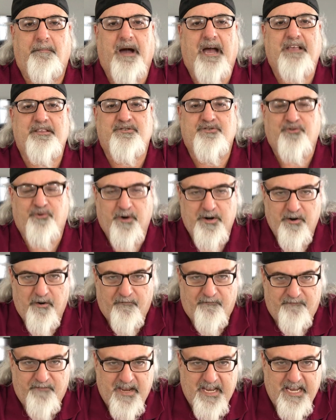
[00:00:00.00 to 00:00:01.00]
my Twitter
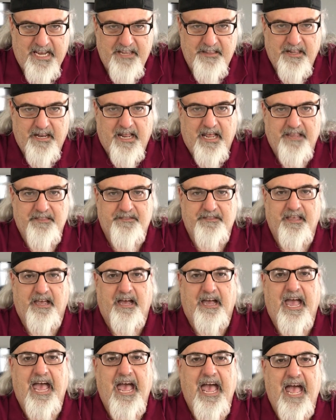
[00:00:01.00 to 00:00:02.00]
feed that
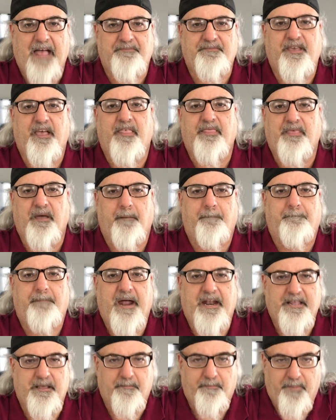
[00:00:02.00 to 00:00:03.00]
at the
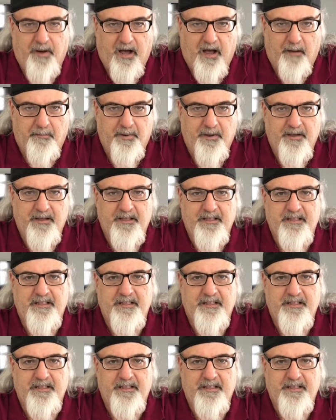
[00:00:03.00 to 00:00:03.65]
Betting Pub